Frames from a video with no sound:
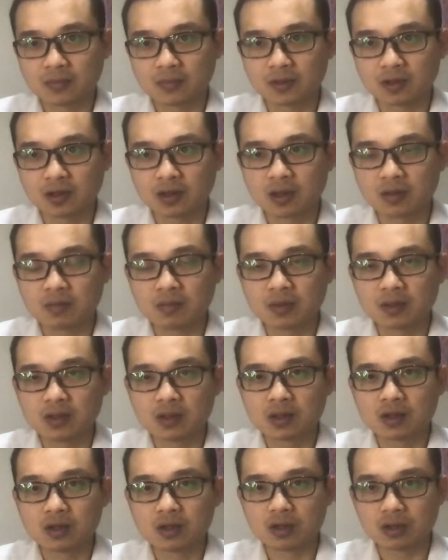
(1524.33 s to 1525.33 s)
Okay.
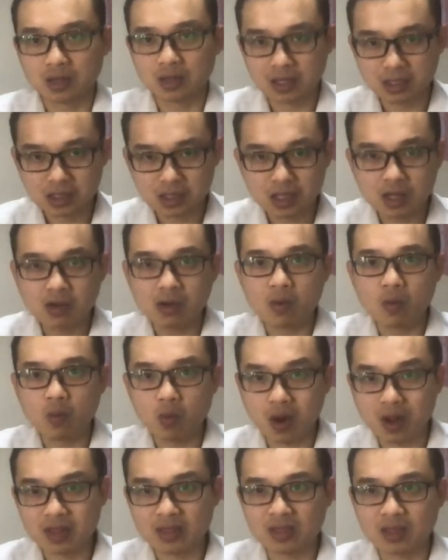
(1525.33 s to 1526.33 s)
Not until I
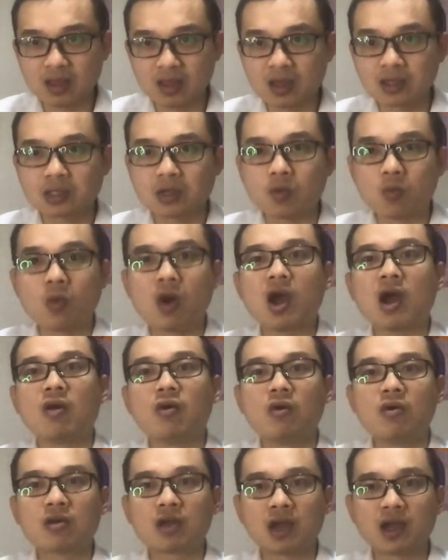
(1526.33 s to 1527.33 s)
went there, I said, wow,
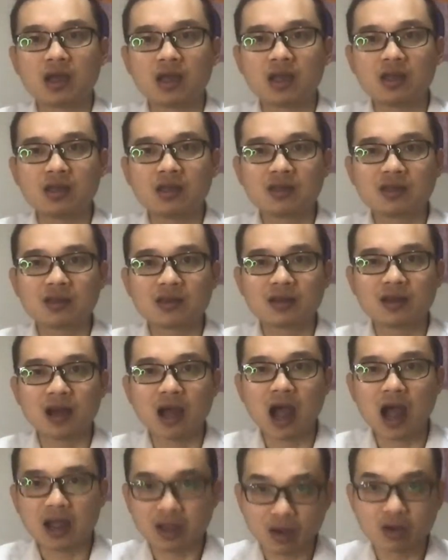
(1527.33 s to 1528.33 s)
okay,
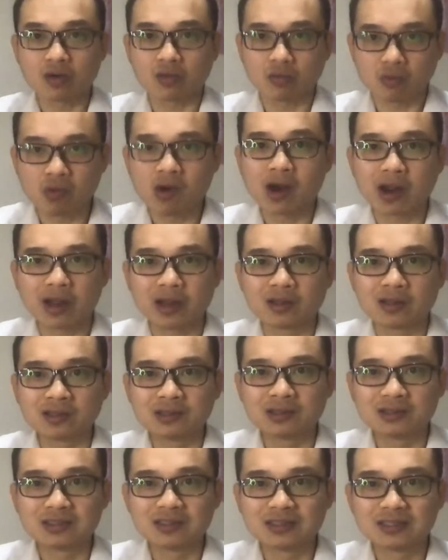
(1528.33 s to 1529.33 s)
I got it right.
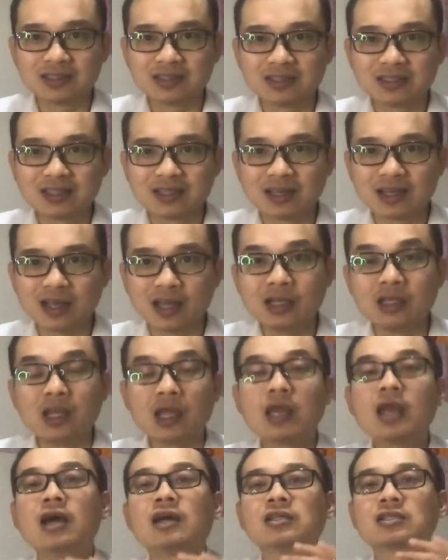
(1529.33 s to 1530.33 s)
And
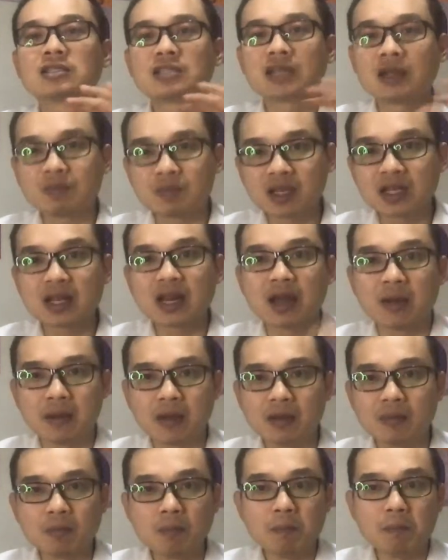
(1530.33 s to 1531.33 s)
there are something that I'm
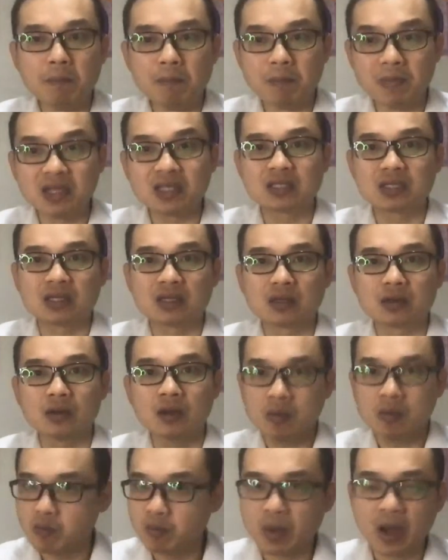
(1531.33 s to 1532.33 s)
missing,
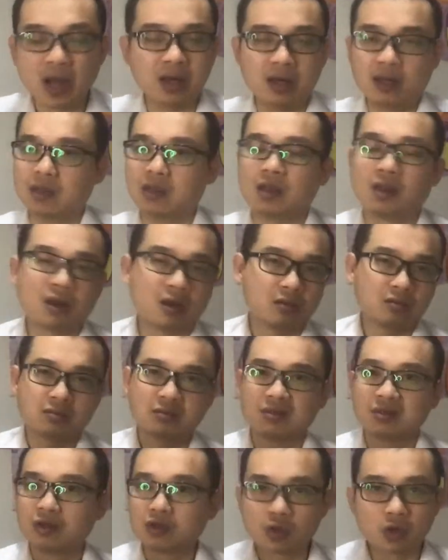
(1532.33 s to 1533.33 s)
but
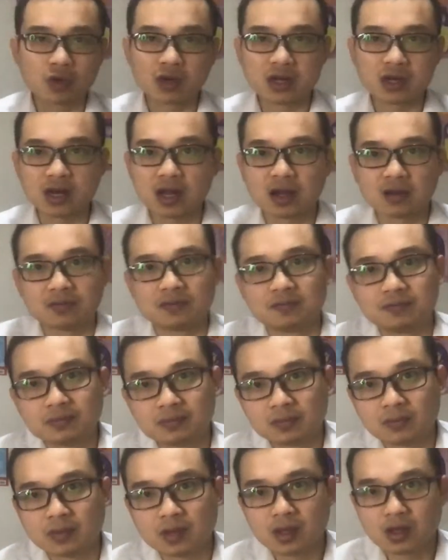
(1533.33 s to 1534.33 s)
good enough.
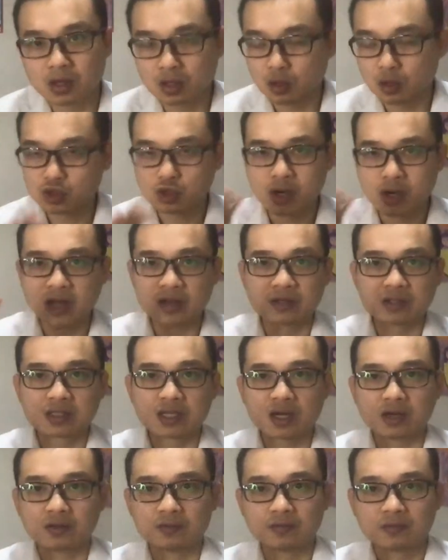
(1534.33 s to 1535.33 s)
You try it
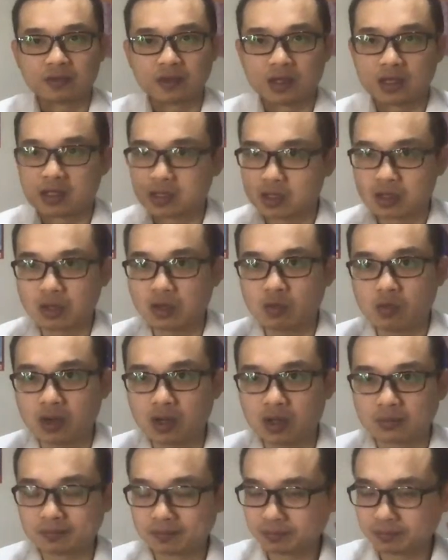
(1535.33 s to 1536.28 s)
yourself. It's gonna work.